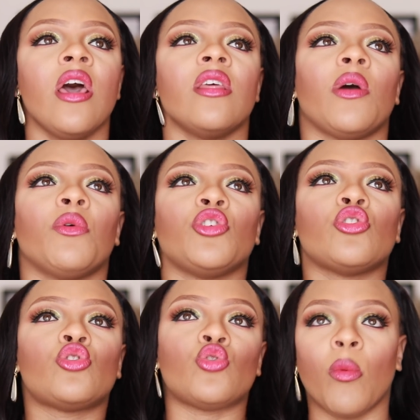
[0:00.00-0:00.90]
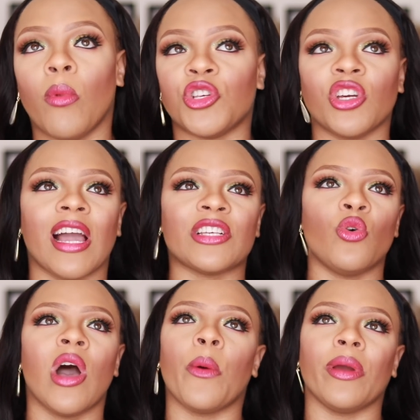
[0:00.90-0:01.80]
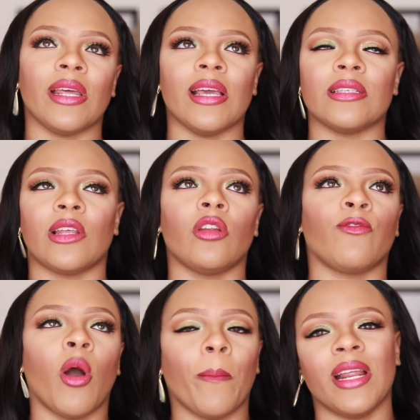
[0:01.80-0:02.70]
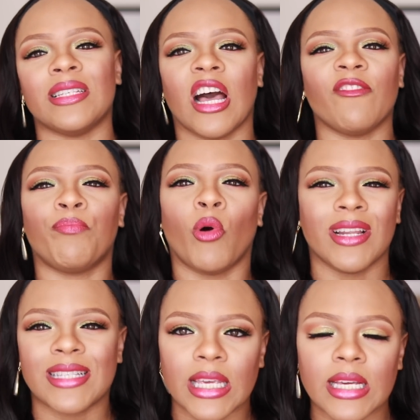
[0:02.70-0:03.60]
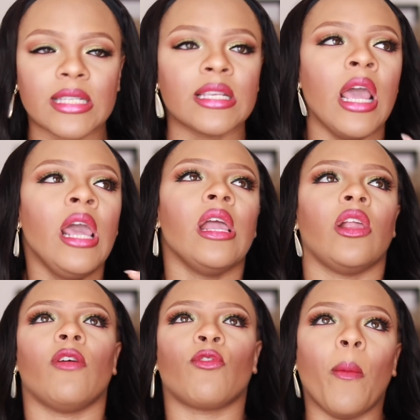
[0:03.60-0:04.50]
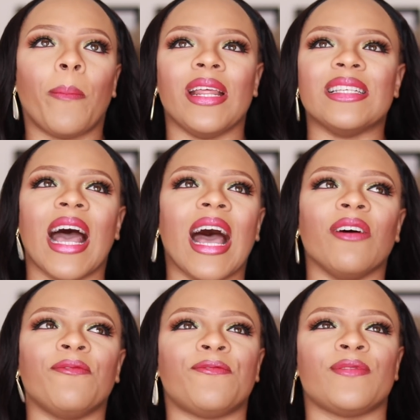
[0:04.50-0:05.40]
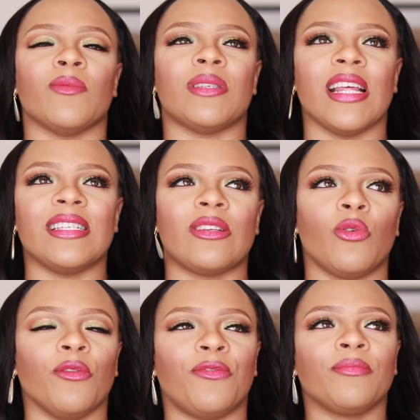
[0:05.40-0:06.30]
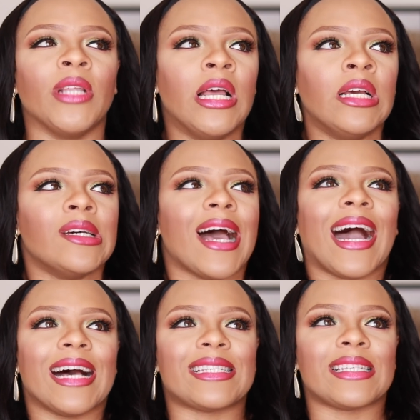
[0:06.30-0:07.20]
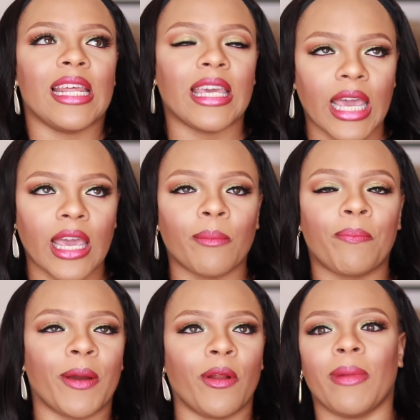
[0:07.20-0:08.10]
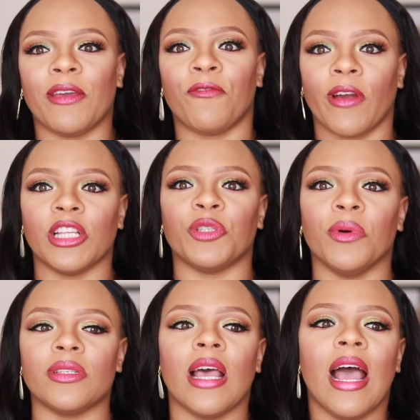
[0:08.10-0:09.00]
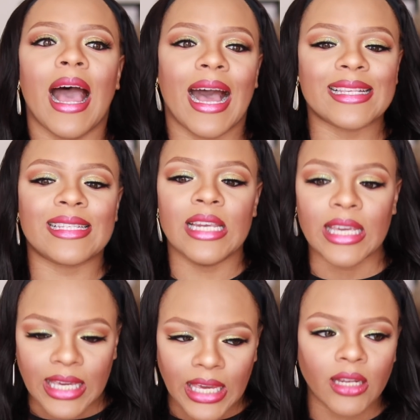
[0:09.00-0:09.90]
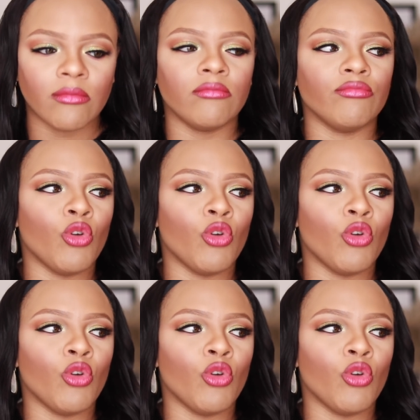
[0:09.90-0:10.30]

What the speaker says: There was just so much. You guys know how it is. A lot of companies have politics. A lot of companies have some sort of ass-licking, pardon my French, but ass-licking